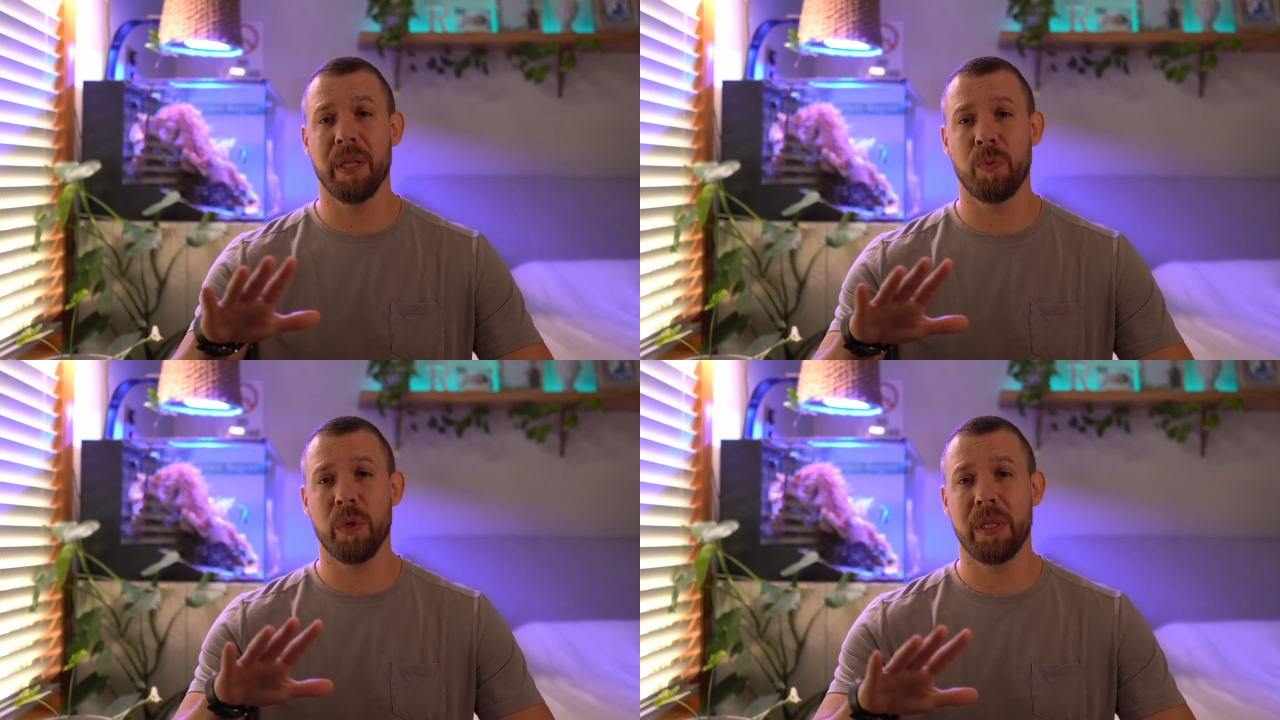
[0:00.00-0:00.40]

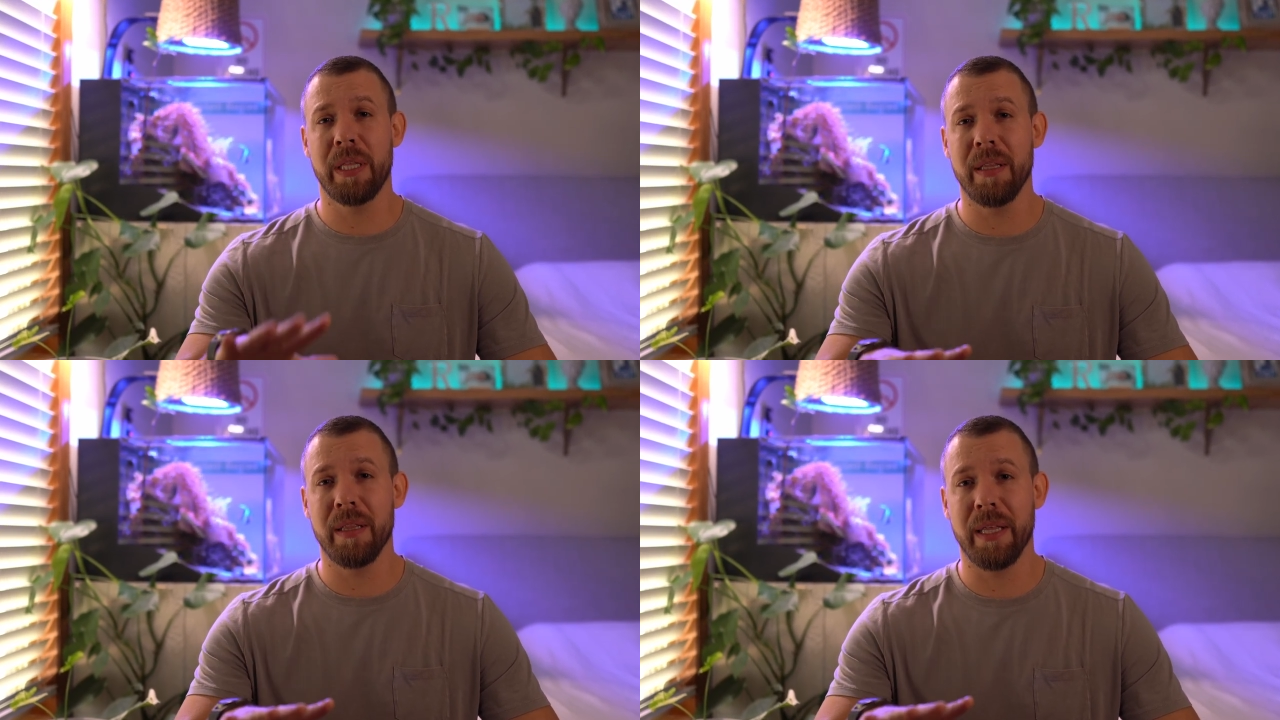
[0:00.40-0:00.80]
but
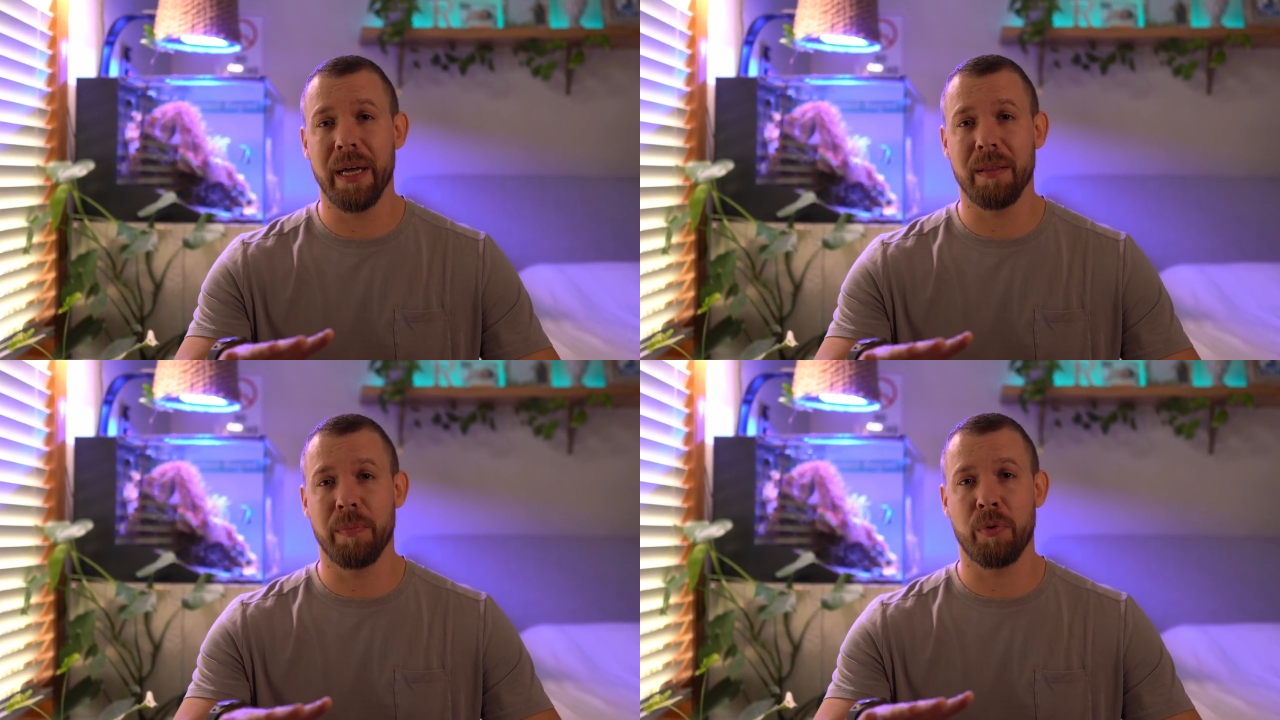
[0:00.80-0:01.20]
within
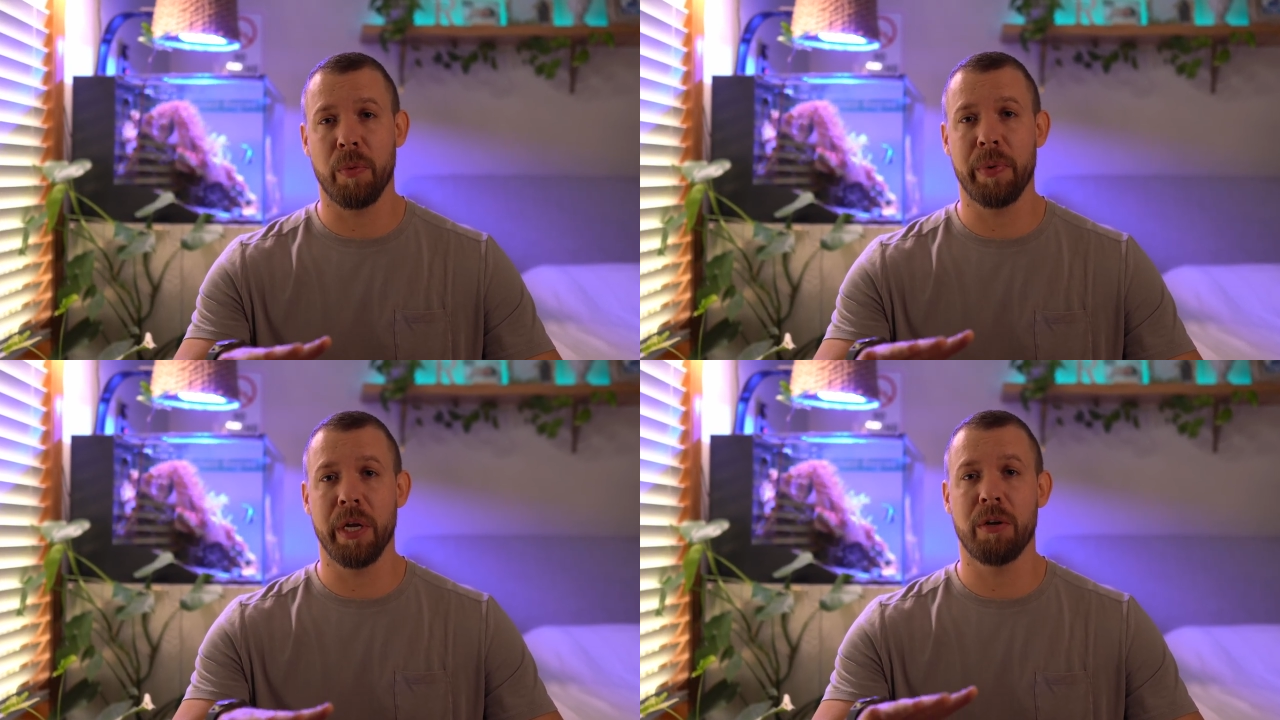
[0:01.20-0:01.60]
that
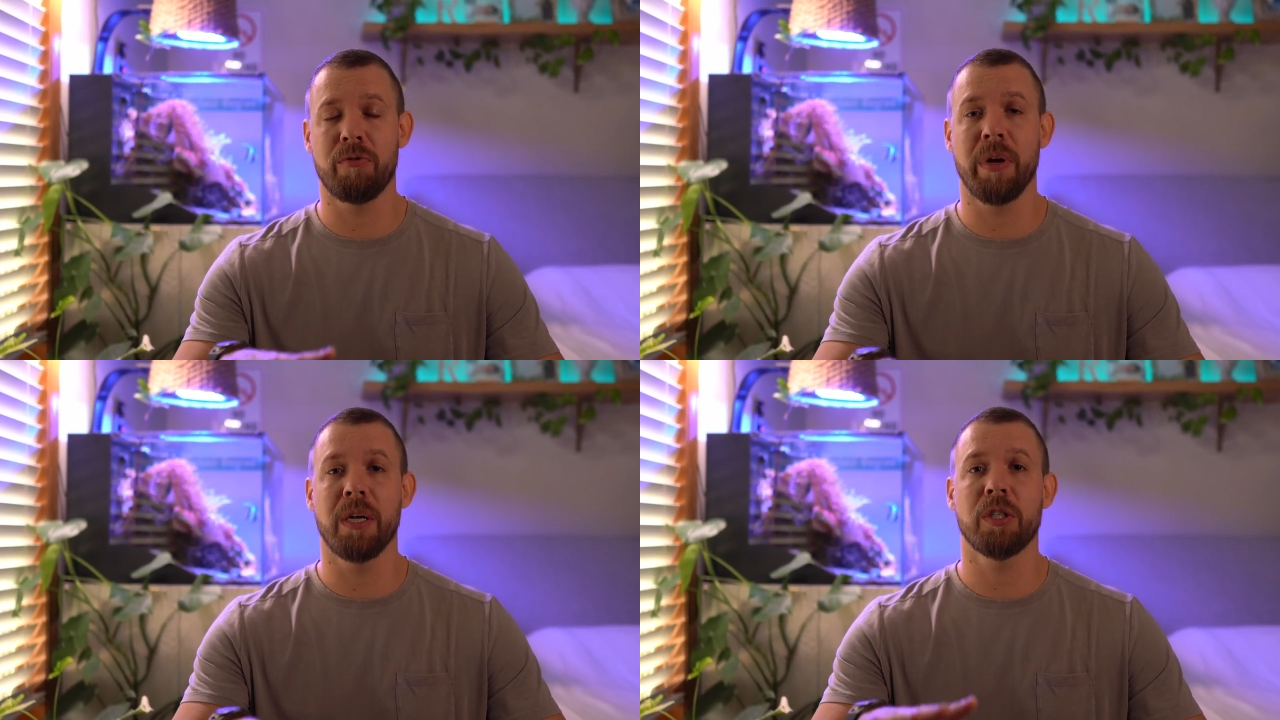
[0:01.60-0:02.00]

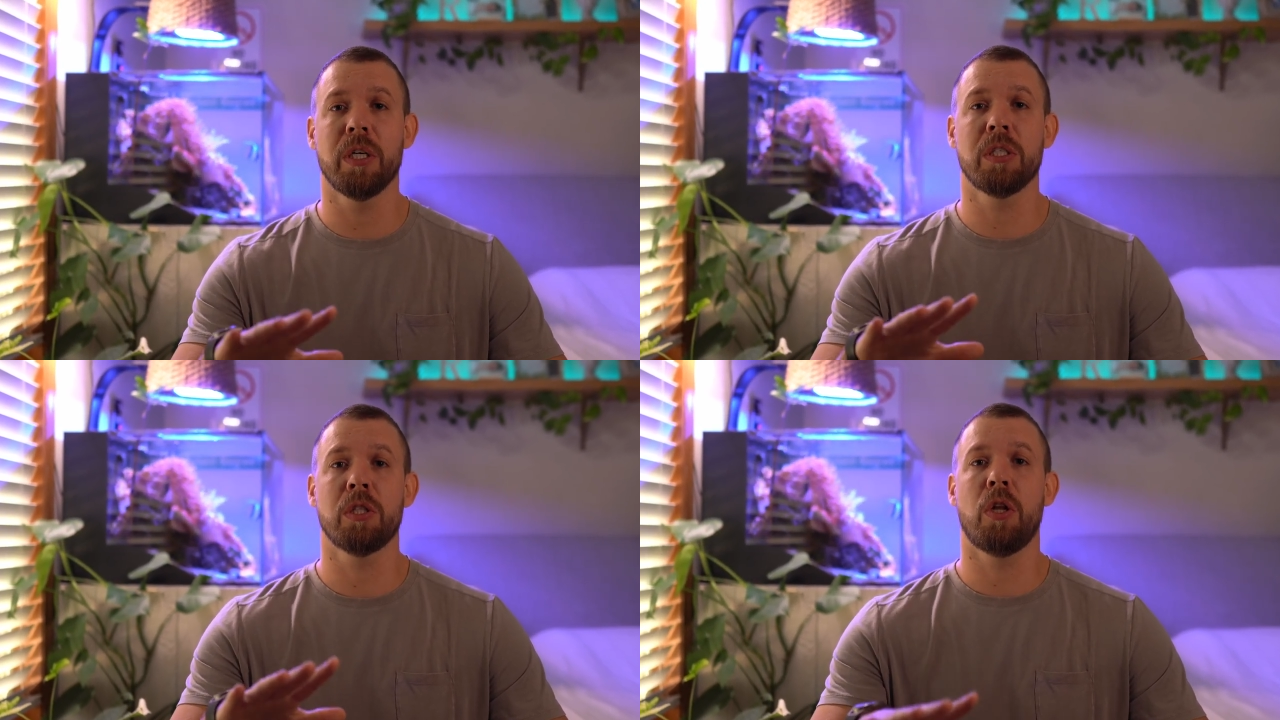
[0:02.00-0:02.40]
appropriate range,
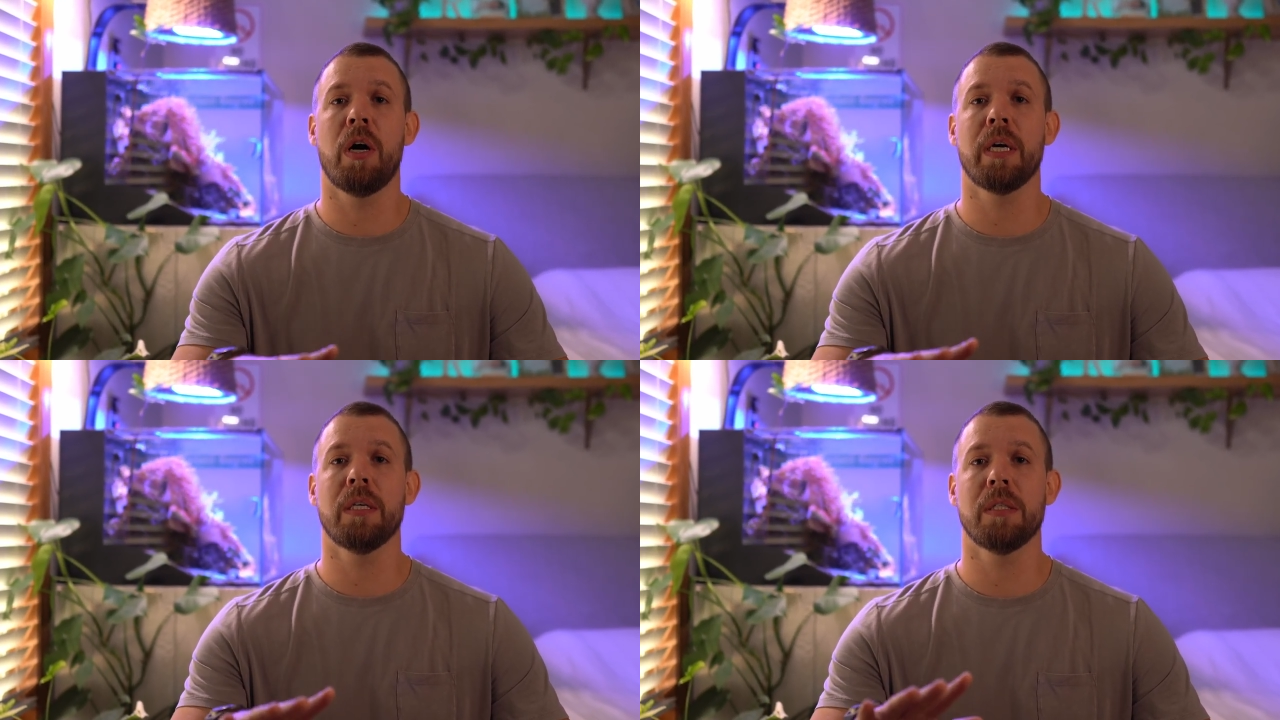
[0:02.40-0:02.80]
as
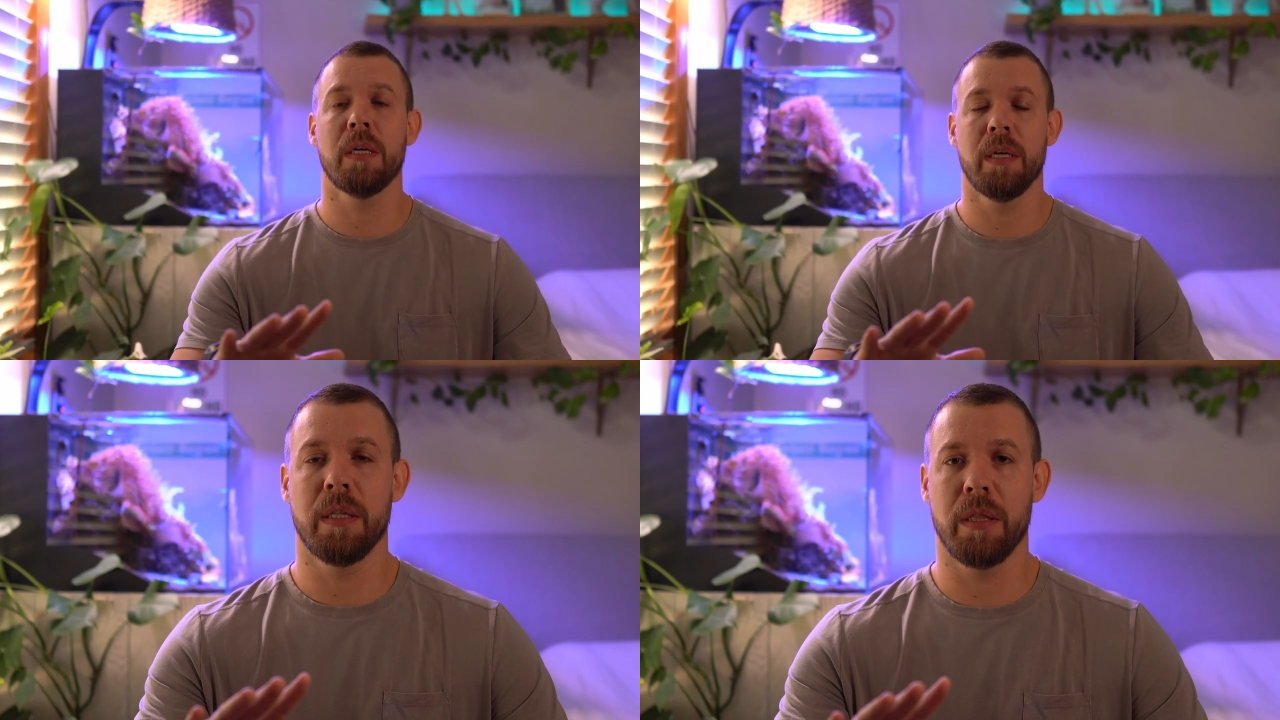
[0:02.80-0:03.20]
long as
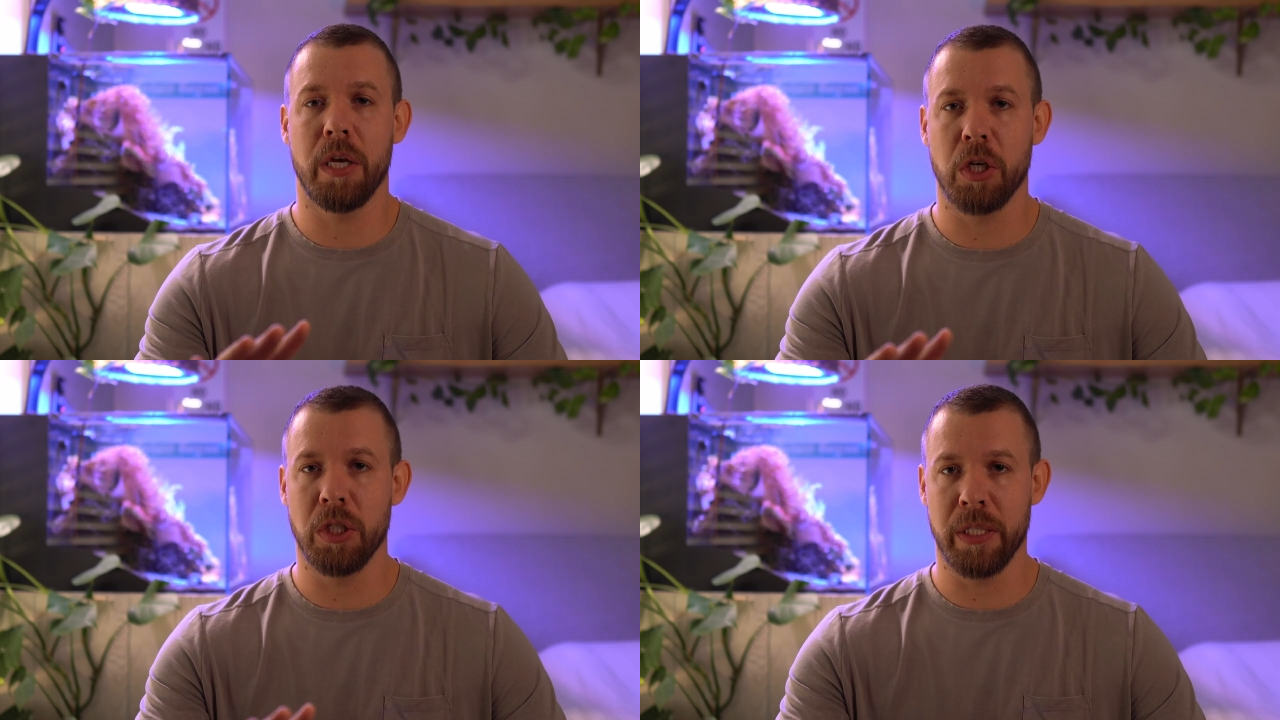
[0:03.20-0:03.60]

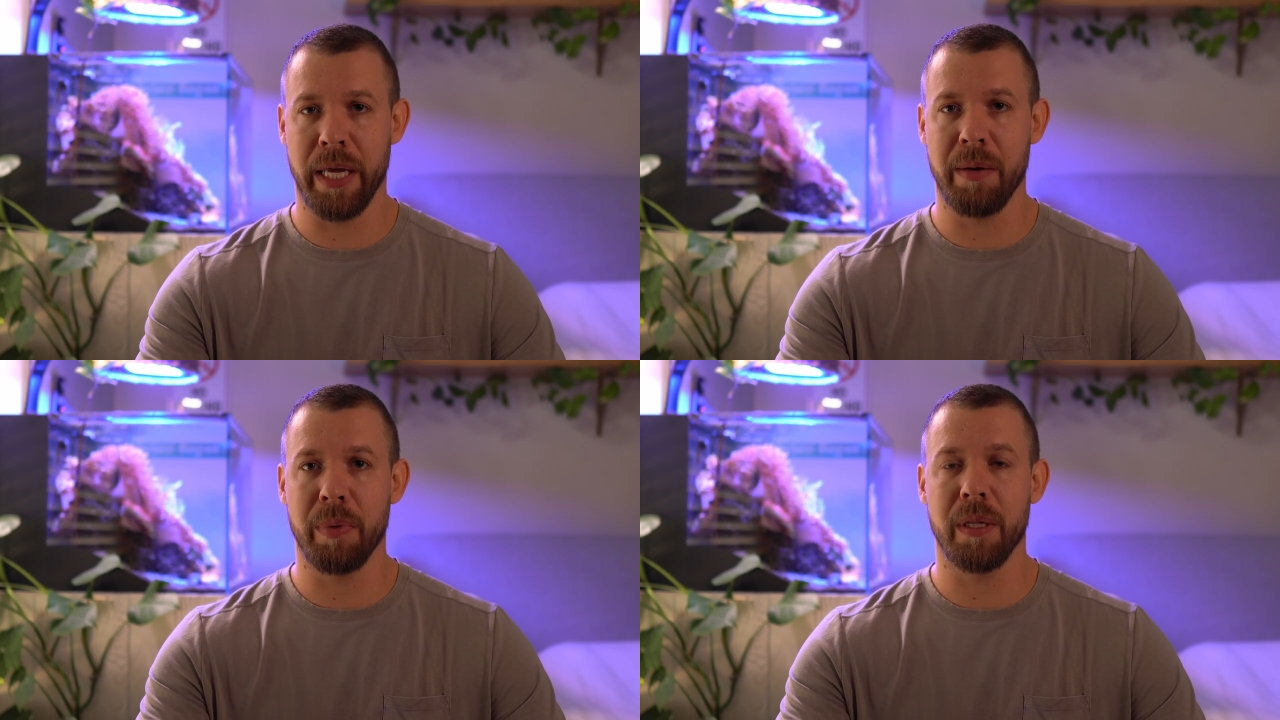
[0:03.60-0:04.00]
they're
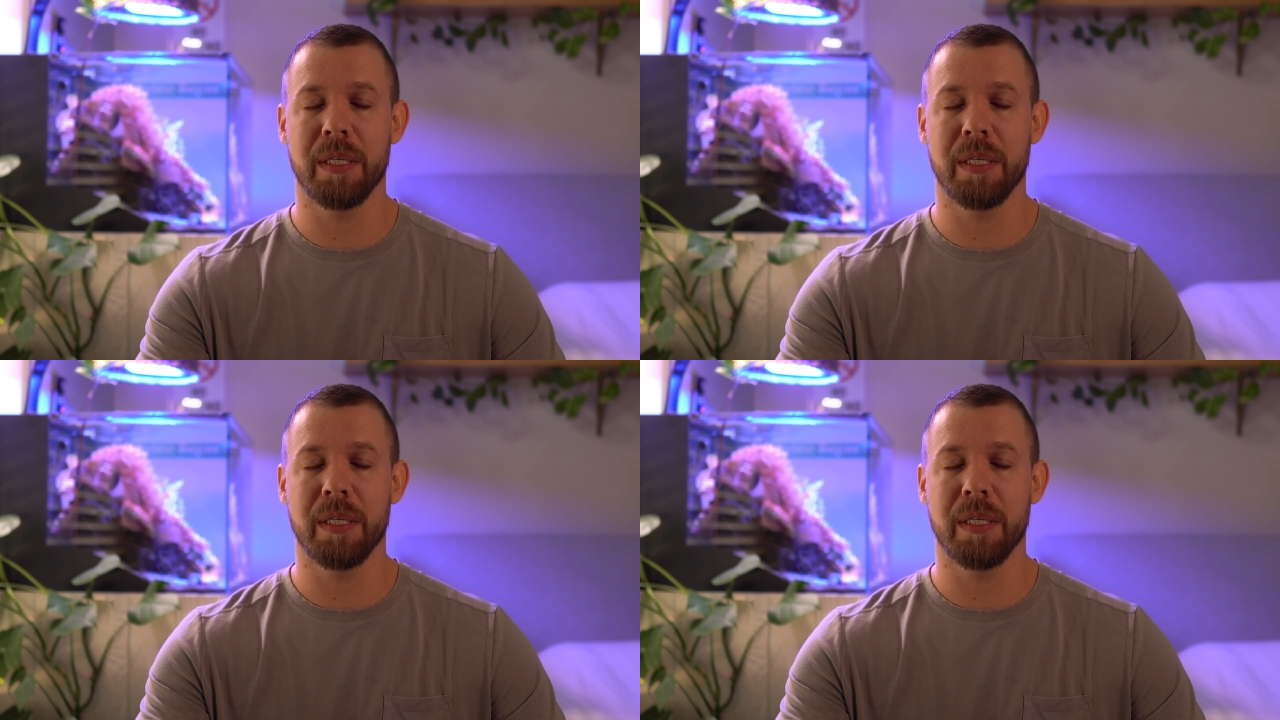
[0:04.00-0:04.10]
stable.